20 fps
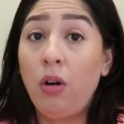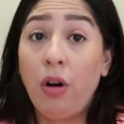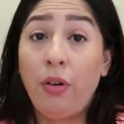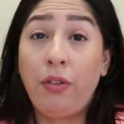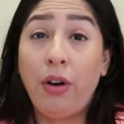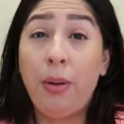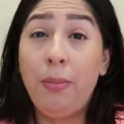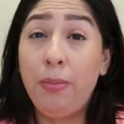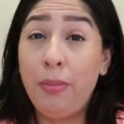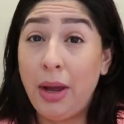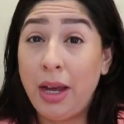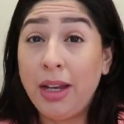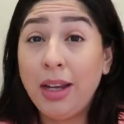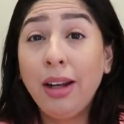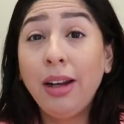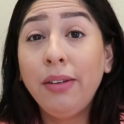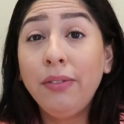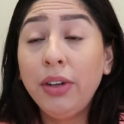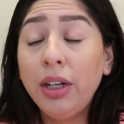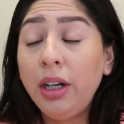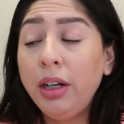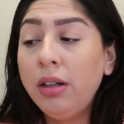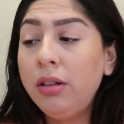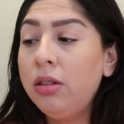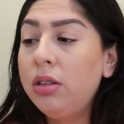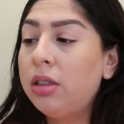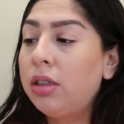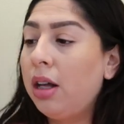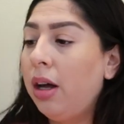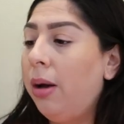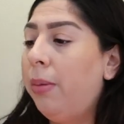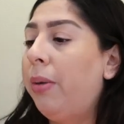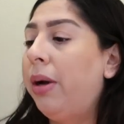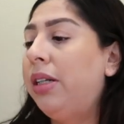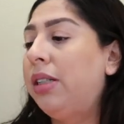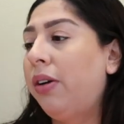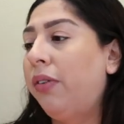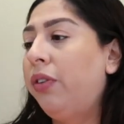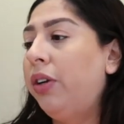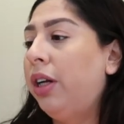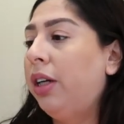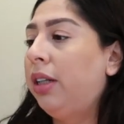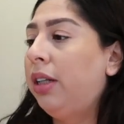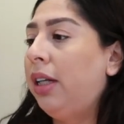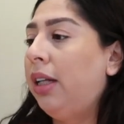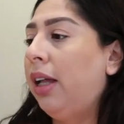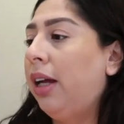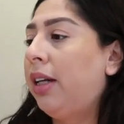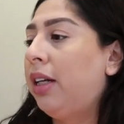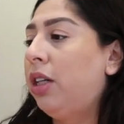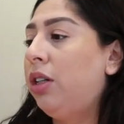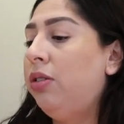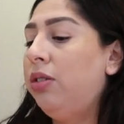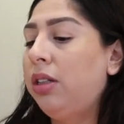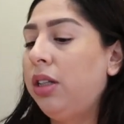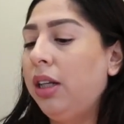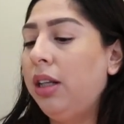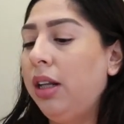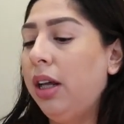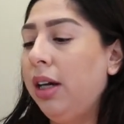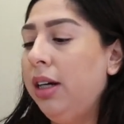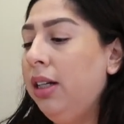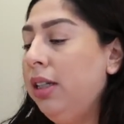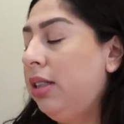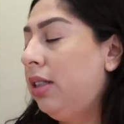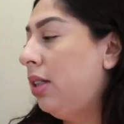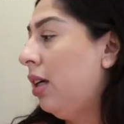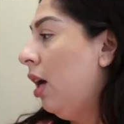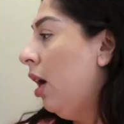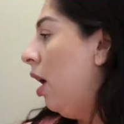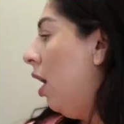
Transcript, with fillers: or if I'm making videos, um, I definitely like using this.